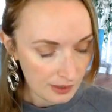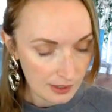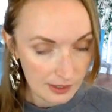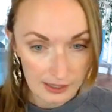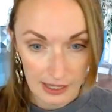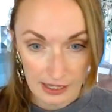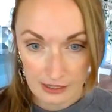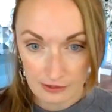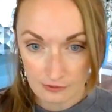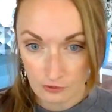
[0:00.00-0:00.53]

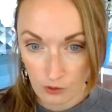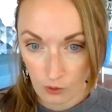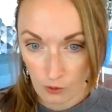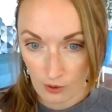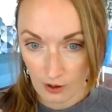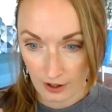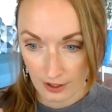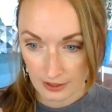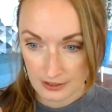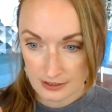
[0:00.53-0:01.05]
And of
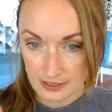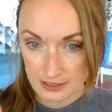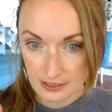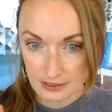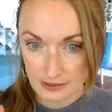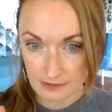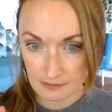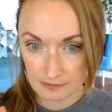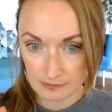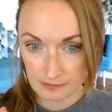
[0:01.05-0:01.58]

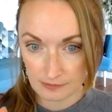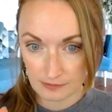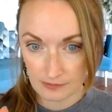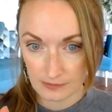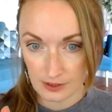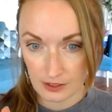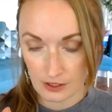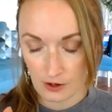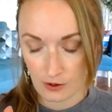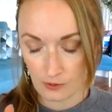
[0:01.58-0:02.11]
course,
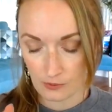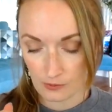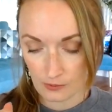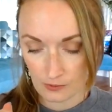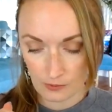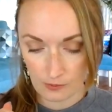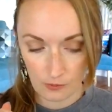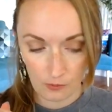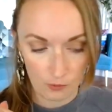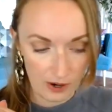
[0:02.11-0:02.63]
you know,
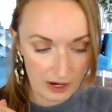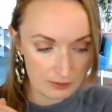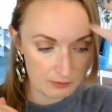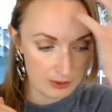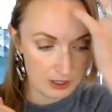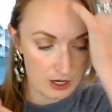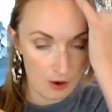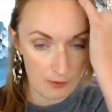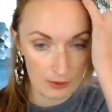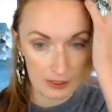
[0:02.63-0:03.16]
when we
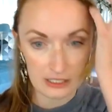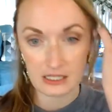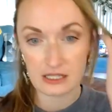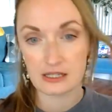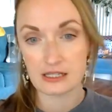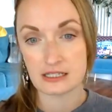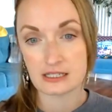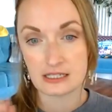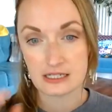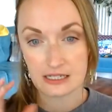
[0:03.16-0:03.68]
go into
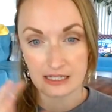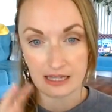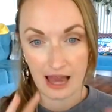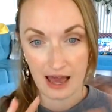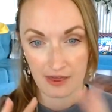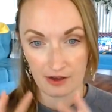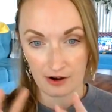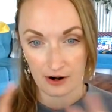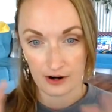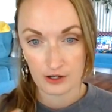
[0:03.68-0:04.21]
this
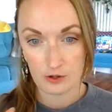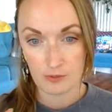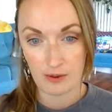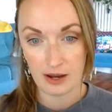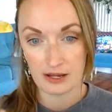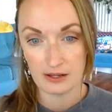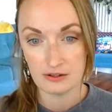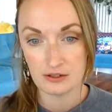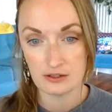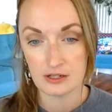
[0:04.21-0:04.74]
together, you
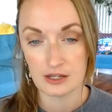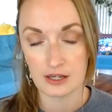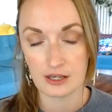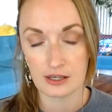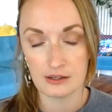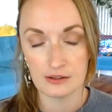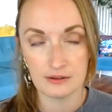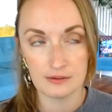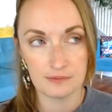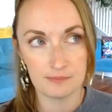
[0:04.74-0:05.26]
might, it,
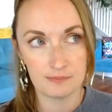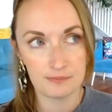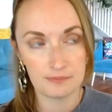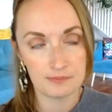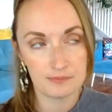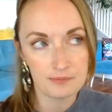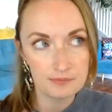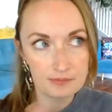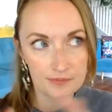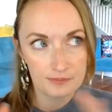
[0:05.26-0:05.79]

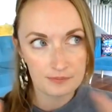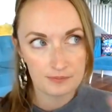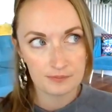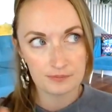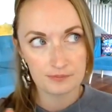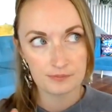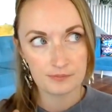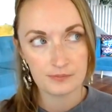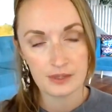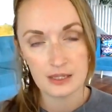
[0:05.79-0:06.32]

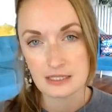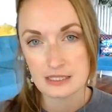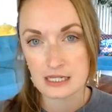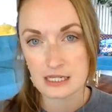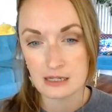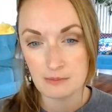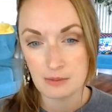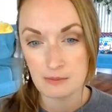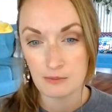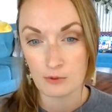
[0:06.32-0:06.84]
it's going
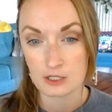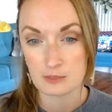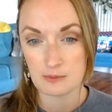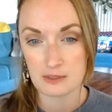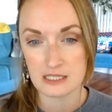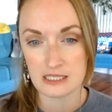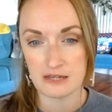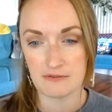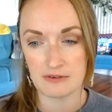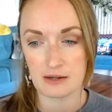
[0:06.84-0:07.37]
to be more
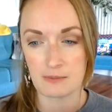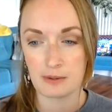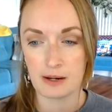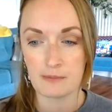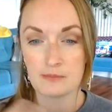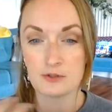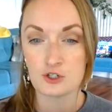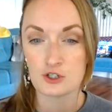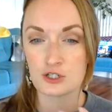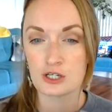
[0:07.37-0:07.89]
specific, but
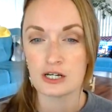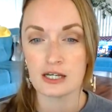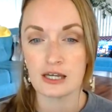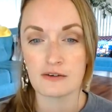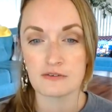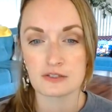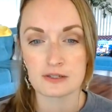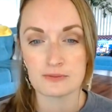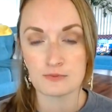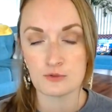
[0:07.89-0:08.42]
I'm just going to
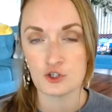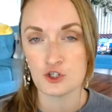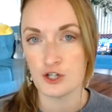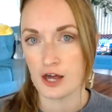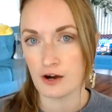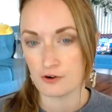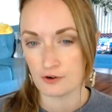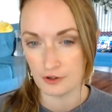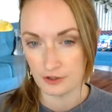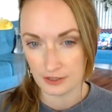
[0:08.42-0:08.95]
give some
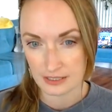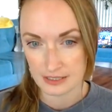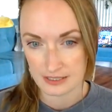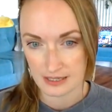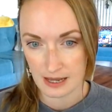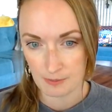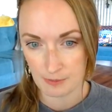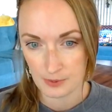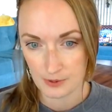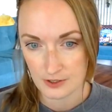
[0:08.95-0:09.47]
general
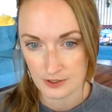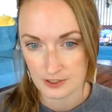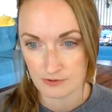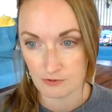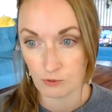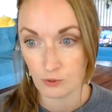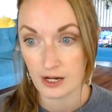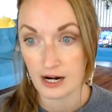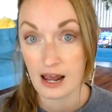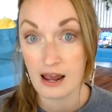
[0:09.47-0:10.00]
examples of
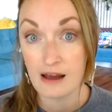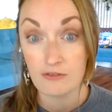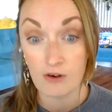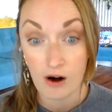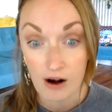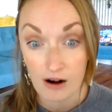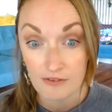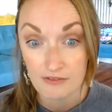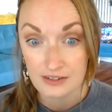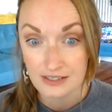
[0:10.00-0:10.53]
what I have
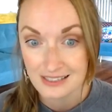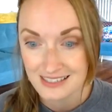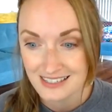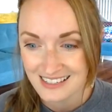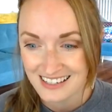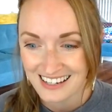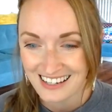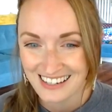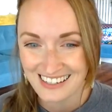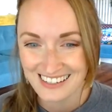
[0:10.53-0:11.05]
often
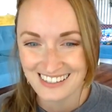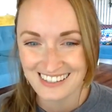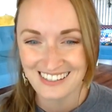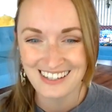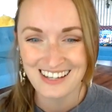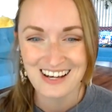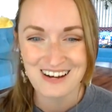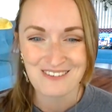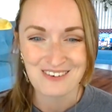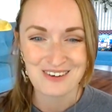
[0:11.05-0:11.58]
seen
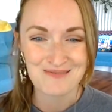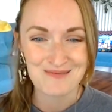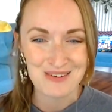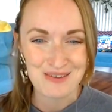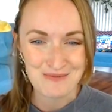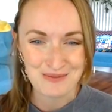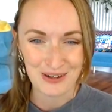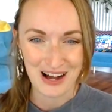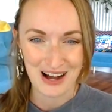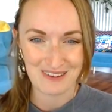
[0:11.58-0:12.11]
when
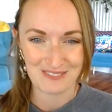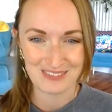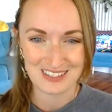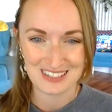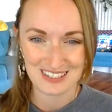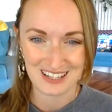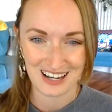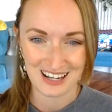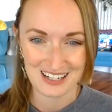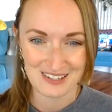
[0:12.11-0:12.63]
people have these
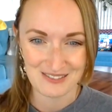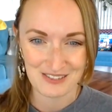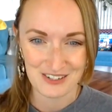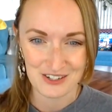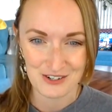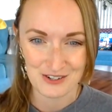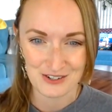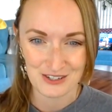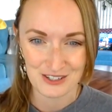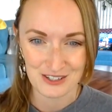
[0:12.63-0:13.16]
kind of
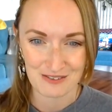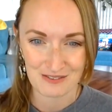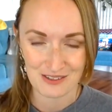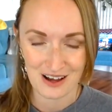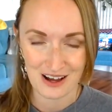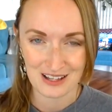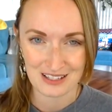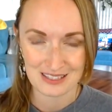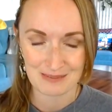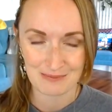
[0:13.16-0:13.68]
intrusive
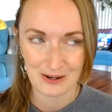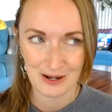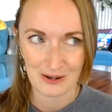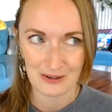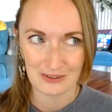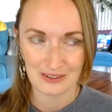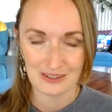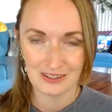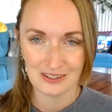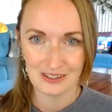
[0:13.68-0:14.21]
thoughts
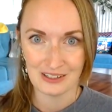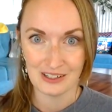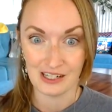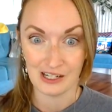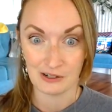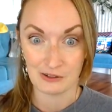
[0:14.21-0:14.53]
about, you